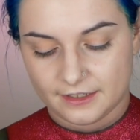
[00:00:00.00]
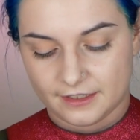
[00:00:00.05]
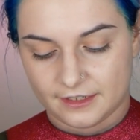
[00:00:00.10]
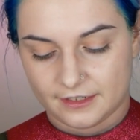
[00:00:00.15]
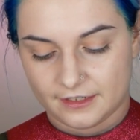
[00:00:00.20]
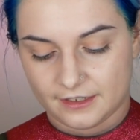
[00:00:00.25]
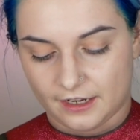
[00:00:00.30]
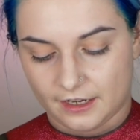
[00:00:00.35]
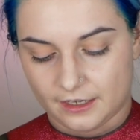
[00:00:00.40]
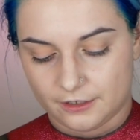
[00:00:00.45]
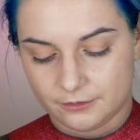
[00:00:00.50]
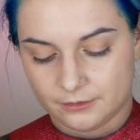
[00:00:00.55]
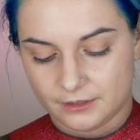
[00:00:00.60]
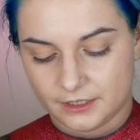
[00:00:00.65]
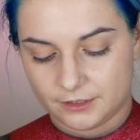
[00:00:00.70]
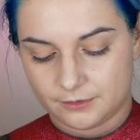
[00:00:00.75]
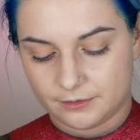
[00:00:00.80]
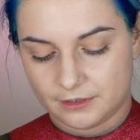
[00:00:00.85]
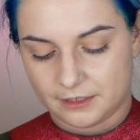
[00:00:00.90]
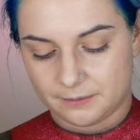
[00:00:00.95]
And now
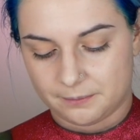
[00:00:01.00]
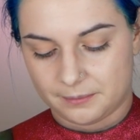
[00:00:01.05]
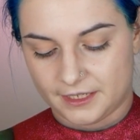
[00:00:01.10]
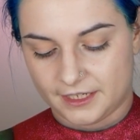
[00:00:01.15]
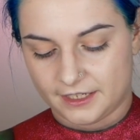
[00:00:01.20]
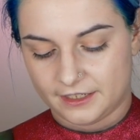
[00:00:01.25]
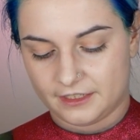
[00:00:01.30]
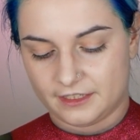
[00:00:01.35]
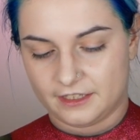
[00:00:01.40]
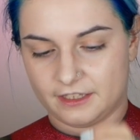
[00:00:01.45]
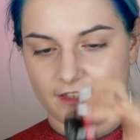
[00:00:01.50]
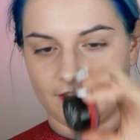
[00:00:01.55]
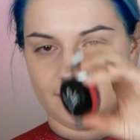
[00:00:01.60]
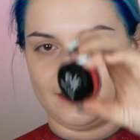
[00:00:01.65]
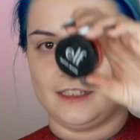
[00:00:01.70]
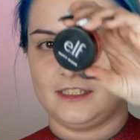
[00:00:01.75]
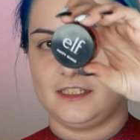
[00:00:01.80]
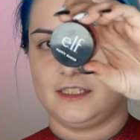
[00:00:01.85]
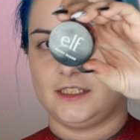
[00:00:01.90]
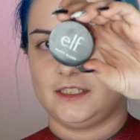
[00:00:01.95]
I will apply
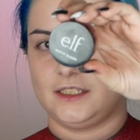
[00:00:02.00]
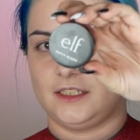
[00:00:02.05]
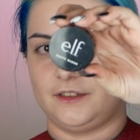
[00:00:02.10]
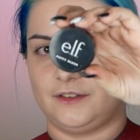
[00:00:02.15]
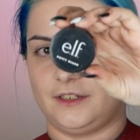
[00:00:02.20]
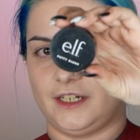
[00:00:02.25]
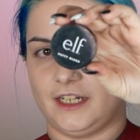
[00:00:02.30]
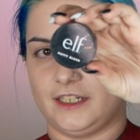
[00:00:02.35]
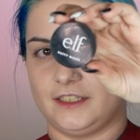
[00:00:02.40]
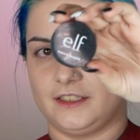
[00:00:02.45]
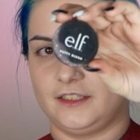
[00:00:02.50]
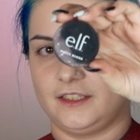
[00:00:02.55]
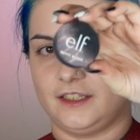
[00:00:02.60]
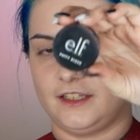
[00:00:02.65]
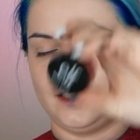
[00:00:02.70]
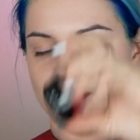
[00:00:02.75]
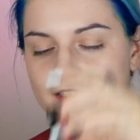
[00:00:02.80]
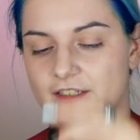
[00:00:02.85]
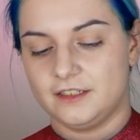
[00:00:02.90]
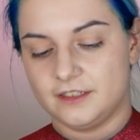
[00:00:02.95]
this red
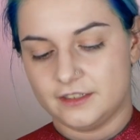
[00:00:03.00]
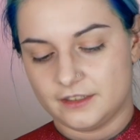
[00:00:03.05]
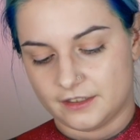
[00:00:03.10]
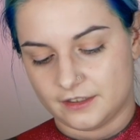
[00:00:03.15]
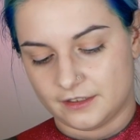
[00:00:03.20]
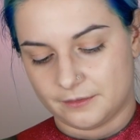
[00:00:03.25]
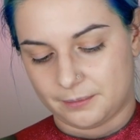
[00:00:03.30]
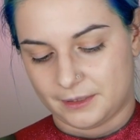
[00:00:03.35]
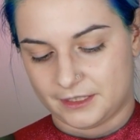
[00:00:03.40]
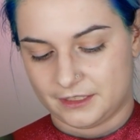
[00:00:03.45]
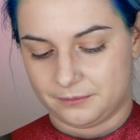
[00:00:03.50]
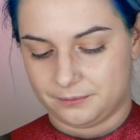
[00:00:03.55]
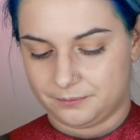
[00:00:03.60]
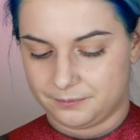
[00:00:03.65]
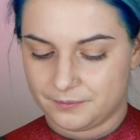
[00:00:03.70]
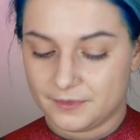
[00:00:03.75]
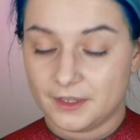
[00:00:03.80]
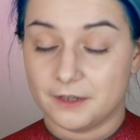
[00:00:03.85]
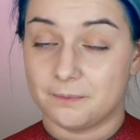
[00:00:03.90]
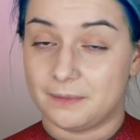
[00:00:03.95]
thing,
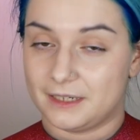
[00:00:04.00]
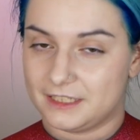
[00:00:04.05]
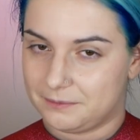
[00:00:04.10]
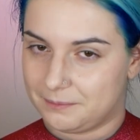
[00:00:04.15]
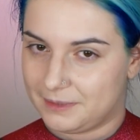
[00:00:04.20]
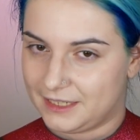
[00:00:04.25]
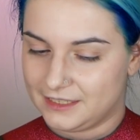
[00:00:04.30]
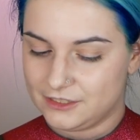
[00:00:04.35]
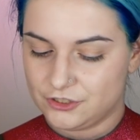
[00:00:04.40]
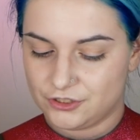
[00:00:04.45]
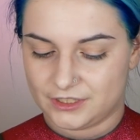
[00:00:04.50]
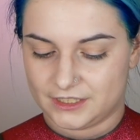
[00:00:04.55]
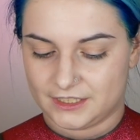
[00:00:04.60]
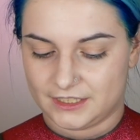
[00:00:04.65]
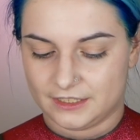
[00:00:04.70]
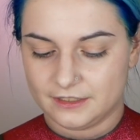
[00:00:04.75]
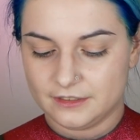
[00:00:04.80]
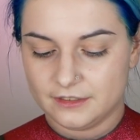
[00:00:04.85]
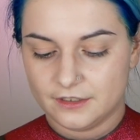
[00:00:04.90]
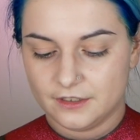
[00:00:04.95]
putty blush
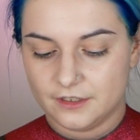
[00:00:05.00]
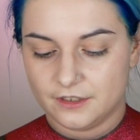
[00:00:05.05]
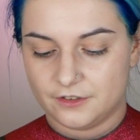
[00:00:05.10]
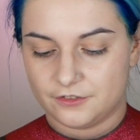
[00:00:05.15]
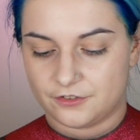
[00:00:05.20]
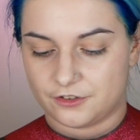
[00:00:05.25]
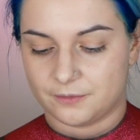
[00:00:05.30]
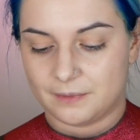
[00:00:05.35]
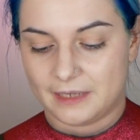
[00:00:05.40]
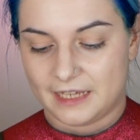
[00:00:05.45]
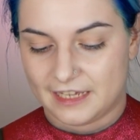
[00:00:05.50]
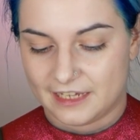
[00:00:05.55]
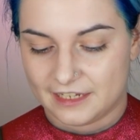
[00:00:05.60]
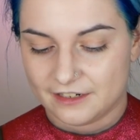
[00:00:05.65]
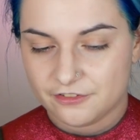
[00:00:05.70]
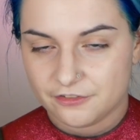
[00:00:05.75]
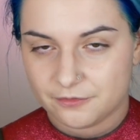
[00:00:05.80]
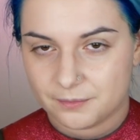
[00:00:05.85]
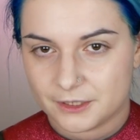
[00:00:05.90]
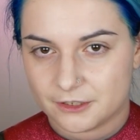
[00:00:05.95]
again from
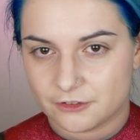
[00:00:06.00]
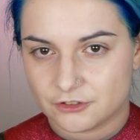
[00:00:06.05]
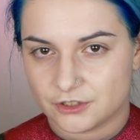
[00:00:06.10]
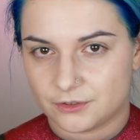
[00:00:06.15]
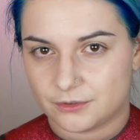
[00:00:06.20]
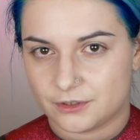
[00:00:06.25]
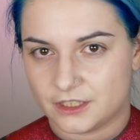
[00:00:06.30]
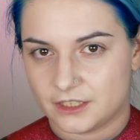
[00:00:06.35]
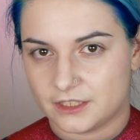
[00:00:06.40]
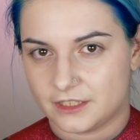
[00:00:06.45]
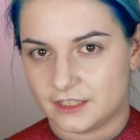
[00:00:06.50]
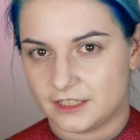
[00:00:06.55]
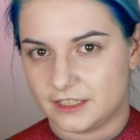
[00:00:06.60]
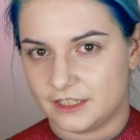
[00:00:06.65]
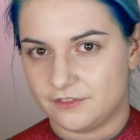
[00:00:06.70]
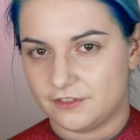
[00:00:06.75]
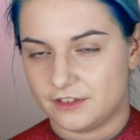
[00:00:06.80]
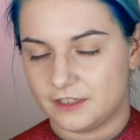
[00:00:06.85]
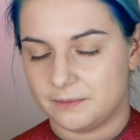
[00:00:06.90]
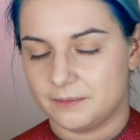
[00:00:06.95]
e.l.f. because I want to
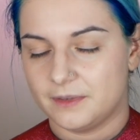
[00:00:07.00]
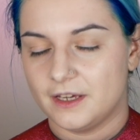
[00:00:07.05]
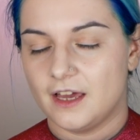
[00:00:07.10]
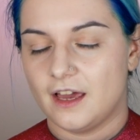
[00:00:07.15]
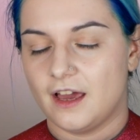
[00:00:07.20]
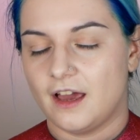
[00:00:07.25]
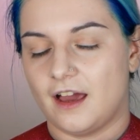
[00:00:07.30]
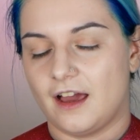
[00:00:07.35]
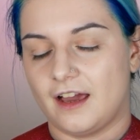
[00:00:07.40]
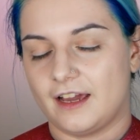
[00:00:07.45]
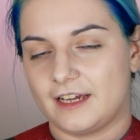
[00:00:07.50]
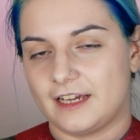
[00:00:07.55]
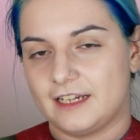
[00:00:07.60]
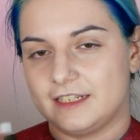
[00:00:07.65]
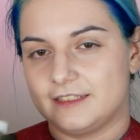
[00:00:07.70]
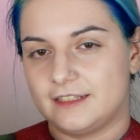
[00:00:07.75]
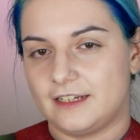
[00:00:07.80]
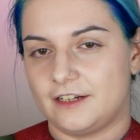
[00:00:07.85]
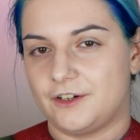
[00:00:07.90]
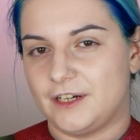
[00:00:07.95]
give them a
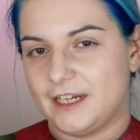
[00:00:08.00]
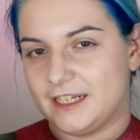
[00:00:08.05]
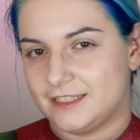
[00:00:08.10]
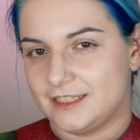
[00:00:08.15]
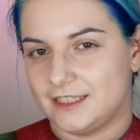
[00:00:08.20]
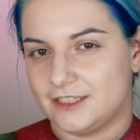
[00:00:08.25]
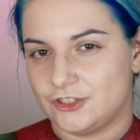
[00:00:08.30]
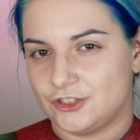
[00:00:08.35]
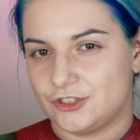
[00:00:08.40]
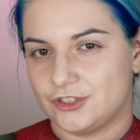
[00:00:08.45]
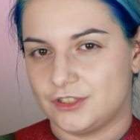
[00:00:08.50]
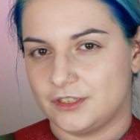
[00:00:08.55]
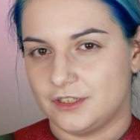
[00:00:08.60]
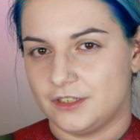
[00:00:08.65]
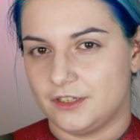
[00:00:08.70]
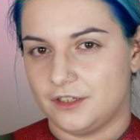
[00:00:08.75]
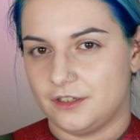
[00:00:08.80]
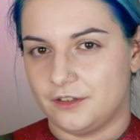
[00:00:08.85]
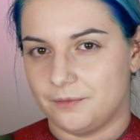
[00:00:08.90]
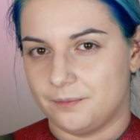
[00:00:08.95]
kinda reddish
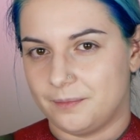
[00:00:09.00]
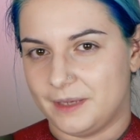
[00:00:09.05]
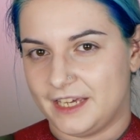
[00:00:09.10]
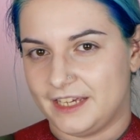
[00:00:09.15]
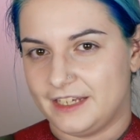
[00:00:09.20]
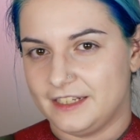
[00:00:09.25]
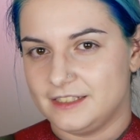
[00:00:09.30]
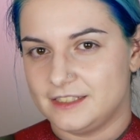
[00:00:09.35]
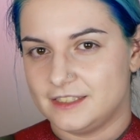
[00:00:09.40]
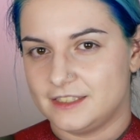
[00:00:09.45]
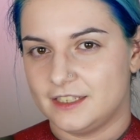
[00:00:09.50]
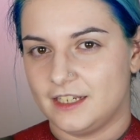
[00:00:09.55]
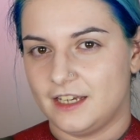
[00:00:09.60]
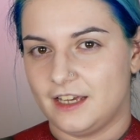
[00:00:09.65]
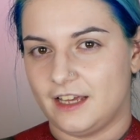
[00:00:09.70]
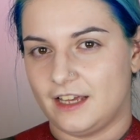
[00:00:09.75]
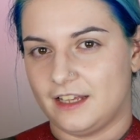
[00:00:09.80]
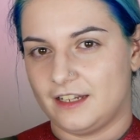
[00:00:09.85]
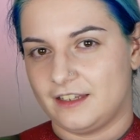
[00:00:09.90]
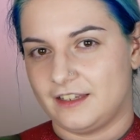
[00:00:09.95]
base.
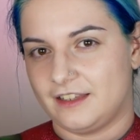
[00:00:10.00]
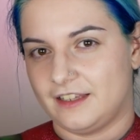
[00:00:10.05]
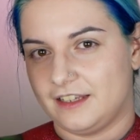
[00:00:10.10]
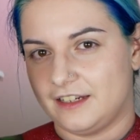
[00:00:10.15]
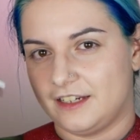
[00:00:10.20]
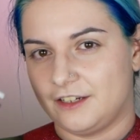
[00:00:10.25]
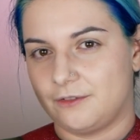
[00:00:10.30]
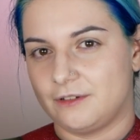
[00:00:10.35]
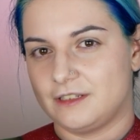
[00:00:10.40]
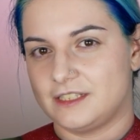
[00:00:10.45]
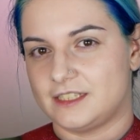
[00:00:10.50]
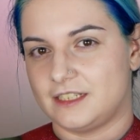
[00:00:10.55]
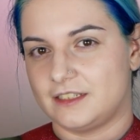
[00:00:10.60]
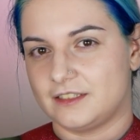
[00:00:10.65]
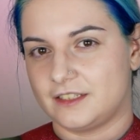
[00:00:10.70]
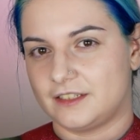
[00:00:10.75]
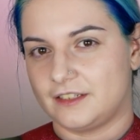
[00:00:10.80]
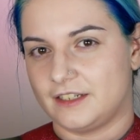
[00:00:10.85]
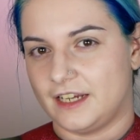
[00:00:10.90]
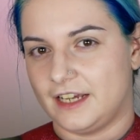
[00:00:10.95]
And then I will
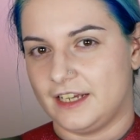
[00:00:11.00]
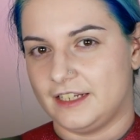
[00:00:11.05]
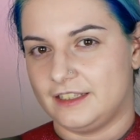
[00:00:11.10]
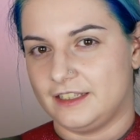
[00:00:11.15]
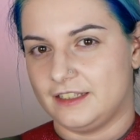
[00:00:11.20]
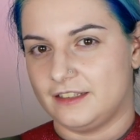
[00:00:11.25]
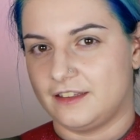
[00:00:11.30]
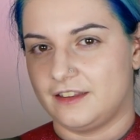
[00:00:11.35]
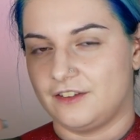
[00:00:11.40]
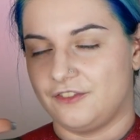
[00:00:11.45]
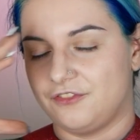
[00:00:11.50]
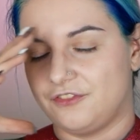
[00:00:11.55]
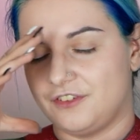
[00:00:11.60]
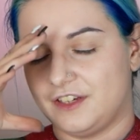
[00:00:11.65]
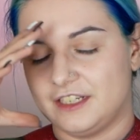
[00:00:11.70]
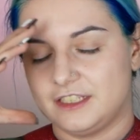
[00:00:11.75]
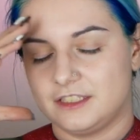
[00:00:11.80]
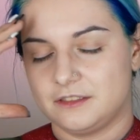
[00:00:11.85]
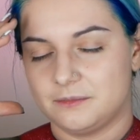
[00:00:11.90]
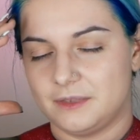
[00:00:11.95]
start creating the
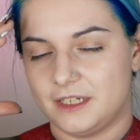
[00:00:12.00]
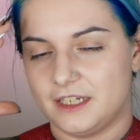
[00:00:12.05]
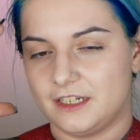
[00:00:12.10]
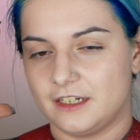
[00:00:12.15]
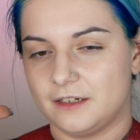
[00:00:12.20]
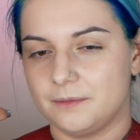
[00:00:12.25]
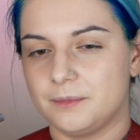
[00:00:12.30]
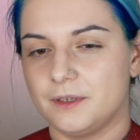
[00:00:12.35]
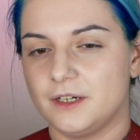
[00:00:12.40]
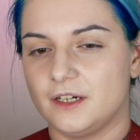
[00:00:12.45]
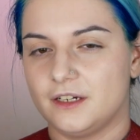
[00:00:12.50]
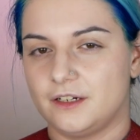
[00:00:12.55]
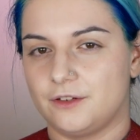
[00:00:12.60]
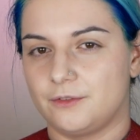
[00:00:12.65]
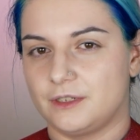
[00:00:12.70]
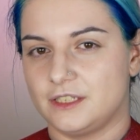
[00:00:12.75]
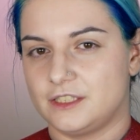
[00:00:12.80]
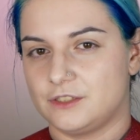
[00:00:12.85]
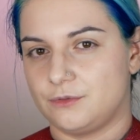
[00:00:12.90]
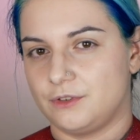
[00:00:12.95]
face makeup,
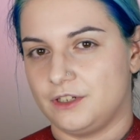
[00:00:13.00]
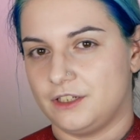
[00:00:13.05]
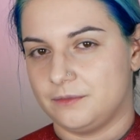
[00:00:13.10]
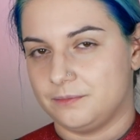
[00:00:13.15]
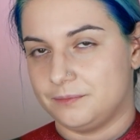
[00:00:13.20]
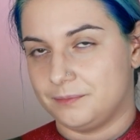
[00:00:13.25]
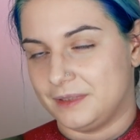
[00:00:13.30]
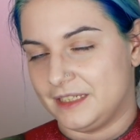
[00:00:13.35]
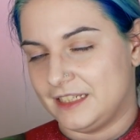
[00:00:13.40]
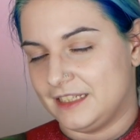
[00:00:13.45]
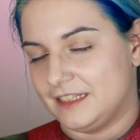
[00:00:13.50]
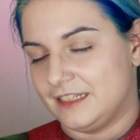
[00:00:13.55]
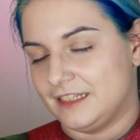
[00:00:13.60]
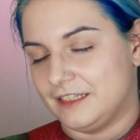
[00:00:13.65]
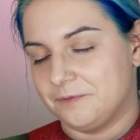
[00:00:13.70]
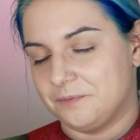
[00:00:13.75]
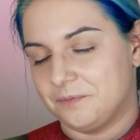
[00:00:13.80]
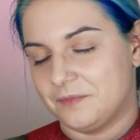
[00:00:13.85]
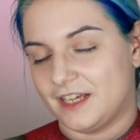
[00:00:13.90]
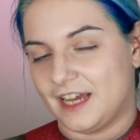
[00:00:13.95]
which will
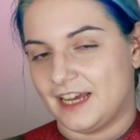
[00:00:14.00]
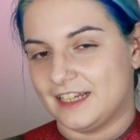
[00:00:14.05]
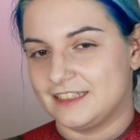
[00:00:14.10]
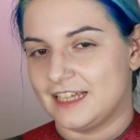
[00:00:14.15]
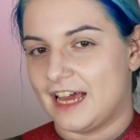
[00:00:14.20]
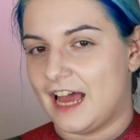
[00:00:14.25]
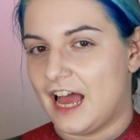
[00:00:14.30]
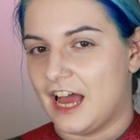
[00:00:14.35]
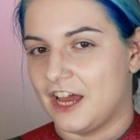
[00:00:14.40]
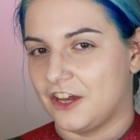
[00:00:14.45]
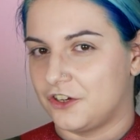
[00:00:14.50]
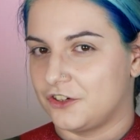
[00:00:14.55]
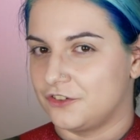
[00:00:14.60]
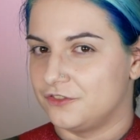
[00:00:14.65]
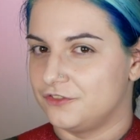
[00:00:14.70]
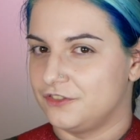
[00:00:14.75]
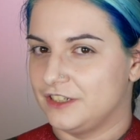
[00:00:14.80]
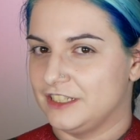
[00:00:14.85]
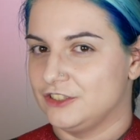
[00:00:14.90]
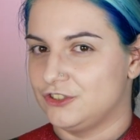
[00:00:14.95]
be kinda
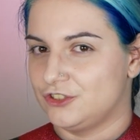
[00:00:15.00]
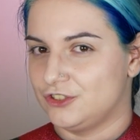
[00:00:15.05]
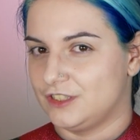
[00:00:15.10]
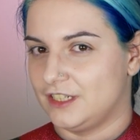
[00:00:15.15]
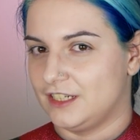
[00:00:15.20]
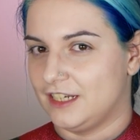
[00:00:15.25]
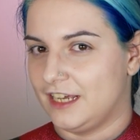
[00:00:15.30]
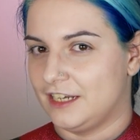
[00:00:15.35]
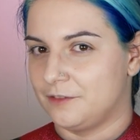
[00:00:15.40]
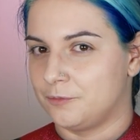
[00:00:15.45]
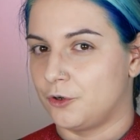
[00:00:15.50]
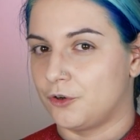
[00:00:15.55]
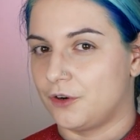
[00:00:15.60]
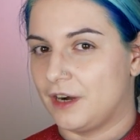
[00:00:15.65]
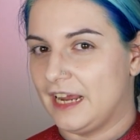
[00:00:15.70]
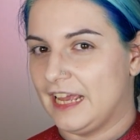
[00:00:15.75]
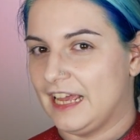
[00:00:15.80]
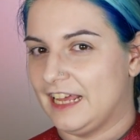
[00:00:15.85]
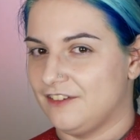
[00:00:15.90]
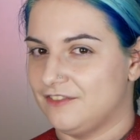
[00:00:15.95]
unconventional and more
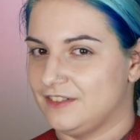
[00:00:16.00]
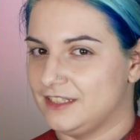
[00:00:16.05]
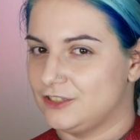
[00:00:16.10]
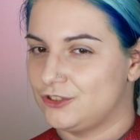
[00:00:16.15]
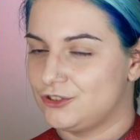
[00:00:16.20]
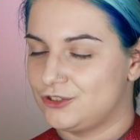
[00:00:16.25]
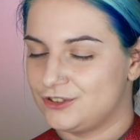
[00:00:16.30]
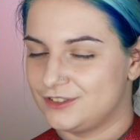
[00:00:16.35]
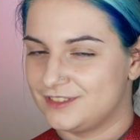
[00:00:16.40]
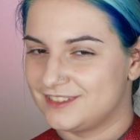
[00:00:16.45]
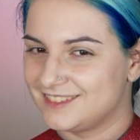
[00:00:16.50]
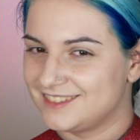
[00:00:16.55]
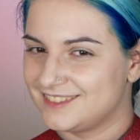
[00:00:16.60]
elvish.